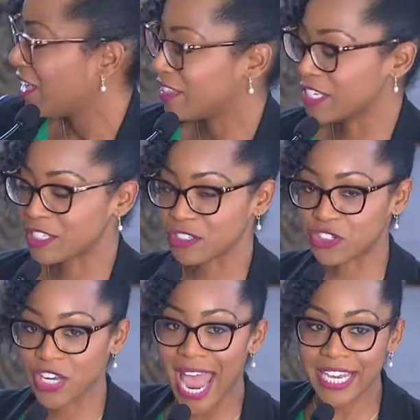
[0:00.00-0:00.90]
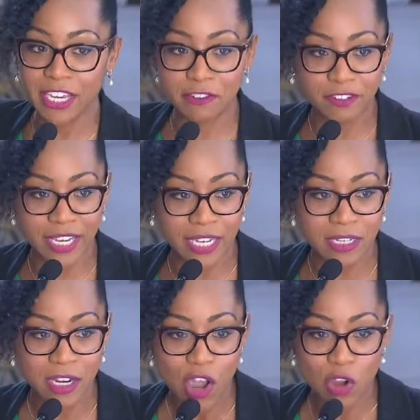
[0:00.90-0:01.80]
This is Jackie
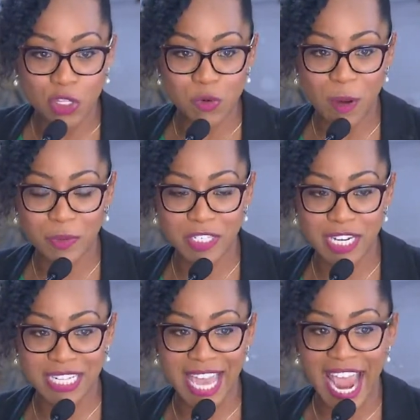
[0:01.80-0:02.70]
Flynn, who's representing the